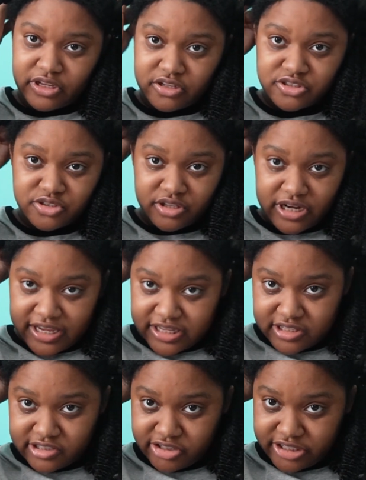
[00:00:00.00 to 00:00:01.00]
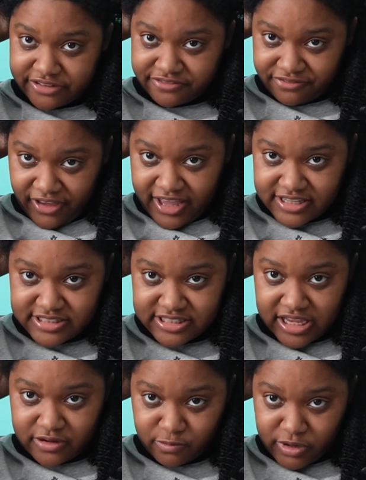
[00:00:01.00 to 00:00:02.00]
so that I can learn it fast
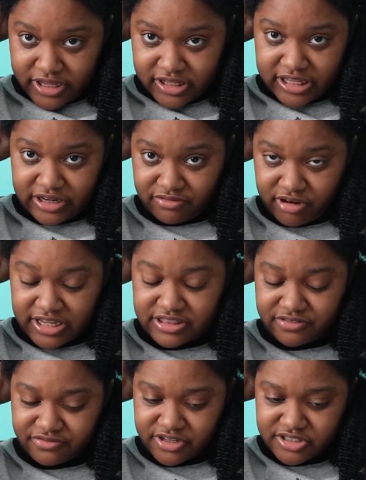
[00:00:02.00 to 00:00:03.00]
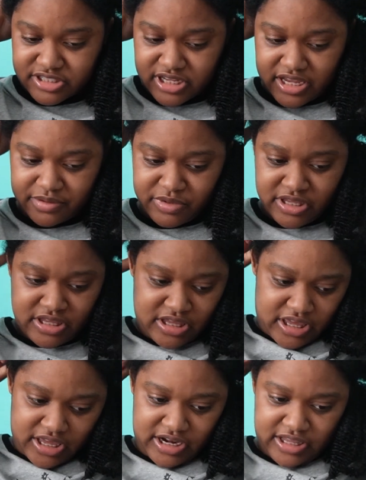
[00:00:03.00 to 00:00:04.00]
and well and right the first time.
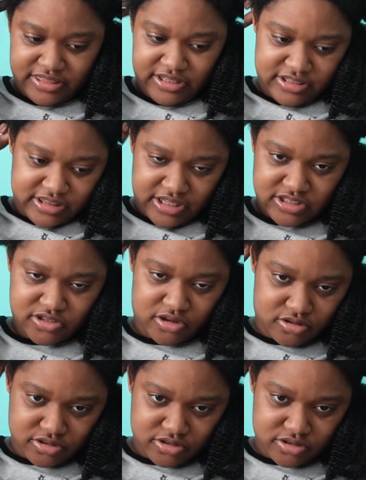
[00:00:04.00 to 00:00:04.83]
And I think that's